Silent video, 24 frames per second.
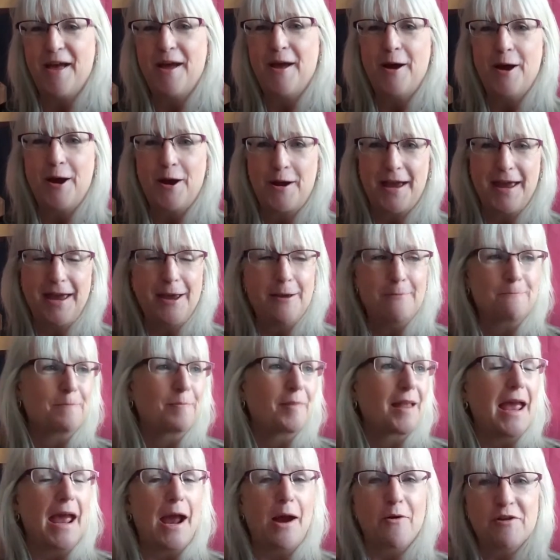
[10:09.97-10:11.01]
Okay,
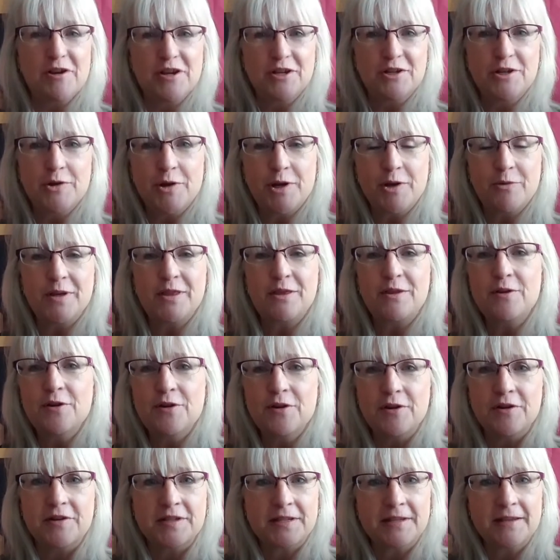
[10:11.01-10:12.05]
how are you doing with
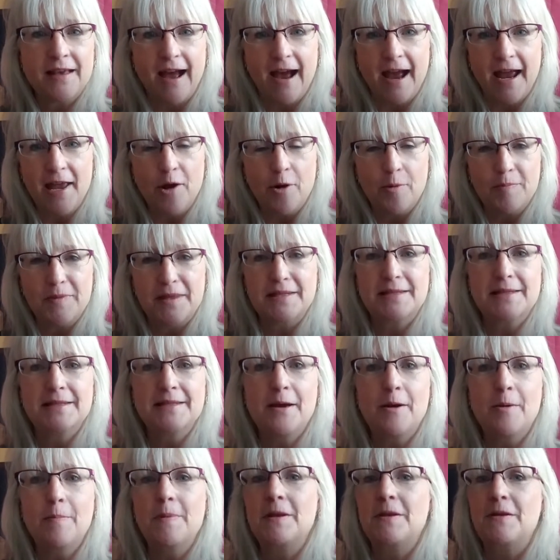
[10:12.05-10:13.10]
yours? I hope this is
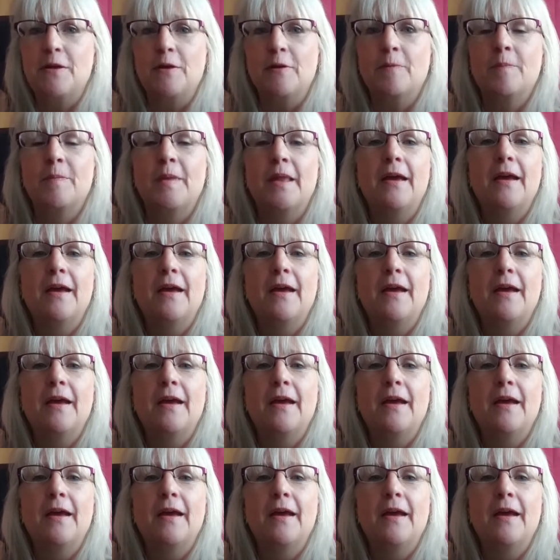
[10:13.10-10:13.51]
helping you.